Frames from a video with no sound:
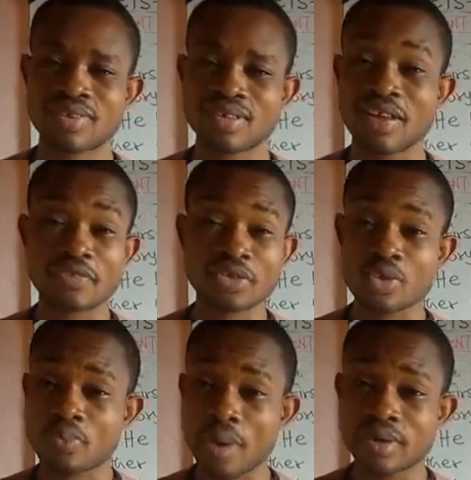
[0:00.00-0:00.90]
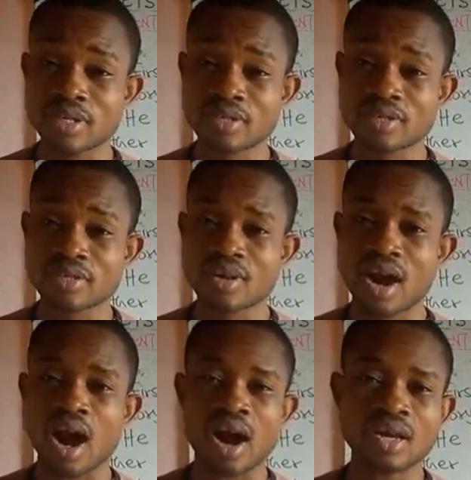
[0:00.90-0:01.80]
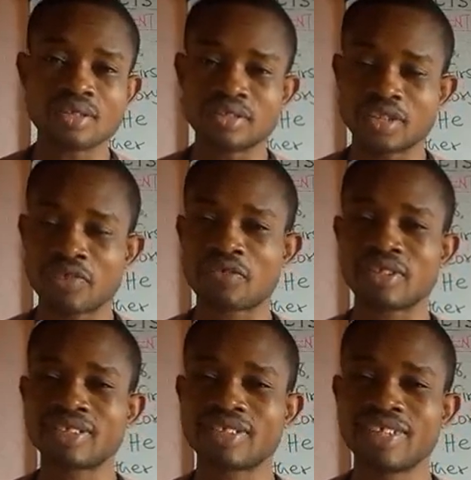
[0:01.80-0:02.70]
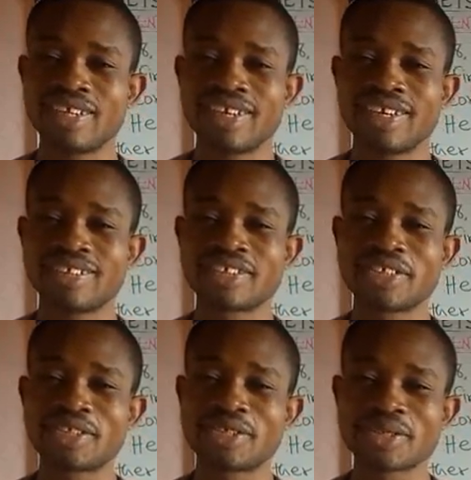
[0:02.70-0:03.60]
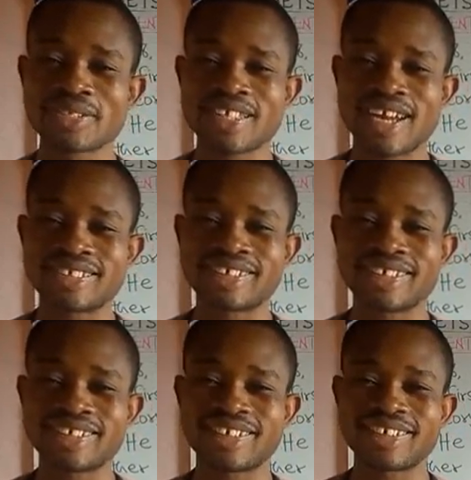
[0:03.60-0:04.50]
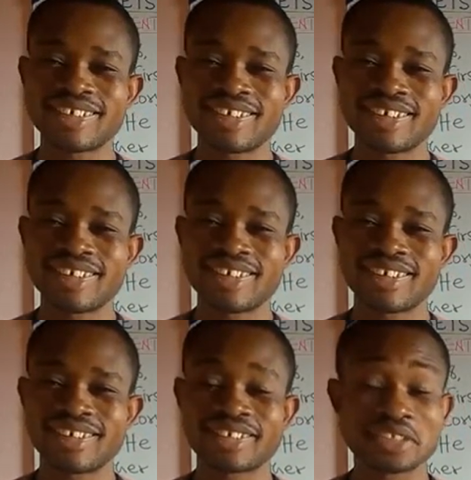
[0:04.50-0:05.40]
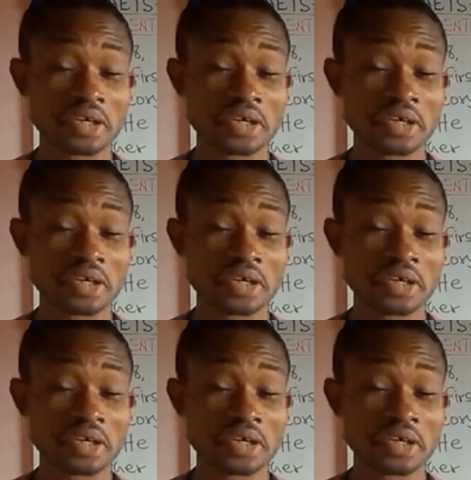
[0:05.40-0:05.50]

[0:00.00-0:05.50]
Their physical properties are different. And so it shows that uh, it's